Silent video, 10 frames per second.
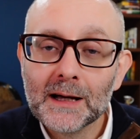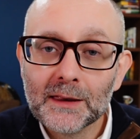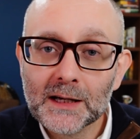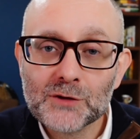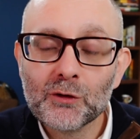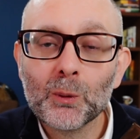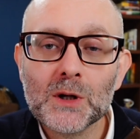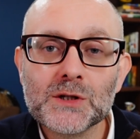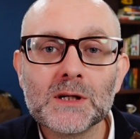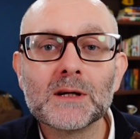Thanks for
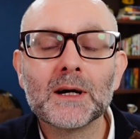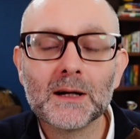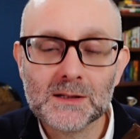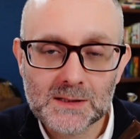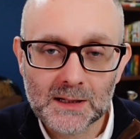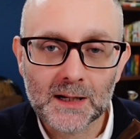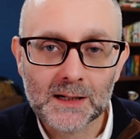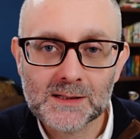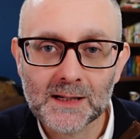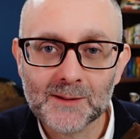watching, and I'll see you
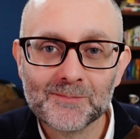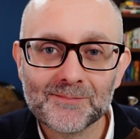next time.